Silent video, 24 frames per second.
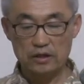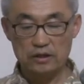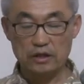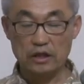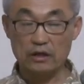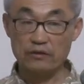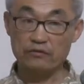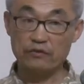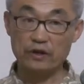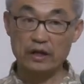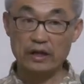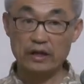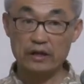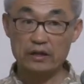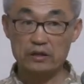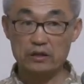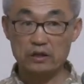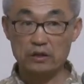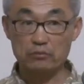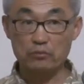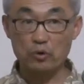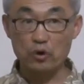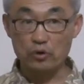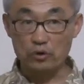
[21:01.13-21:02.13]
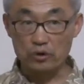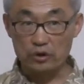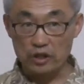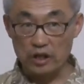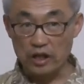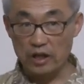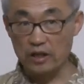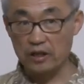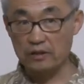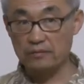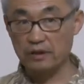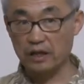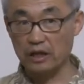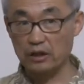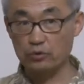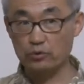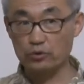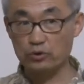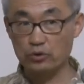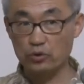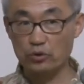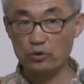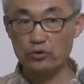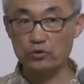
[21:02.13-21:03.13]
Now, if I had more time, I
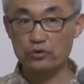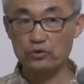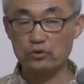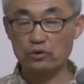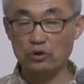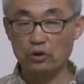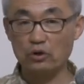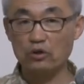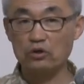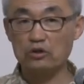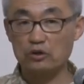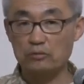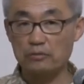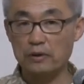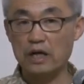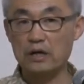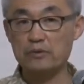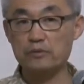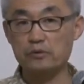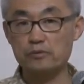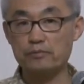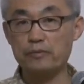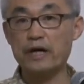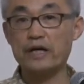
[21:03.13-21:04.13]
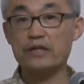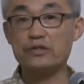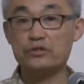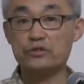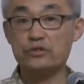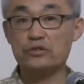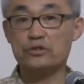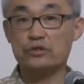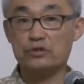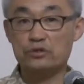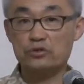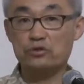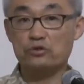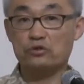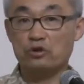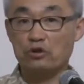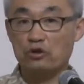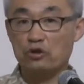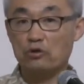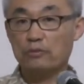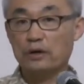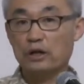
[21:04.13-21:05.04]
would go through all the Bible passages to talk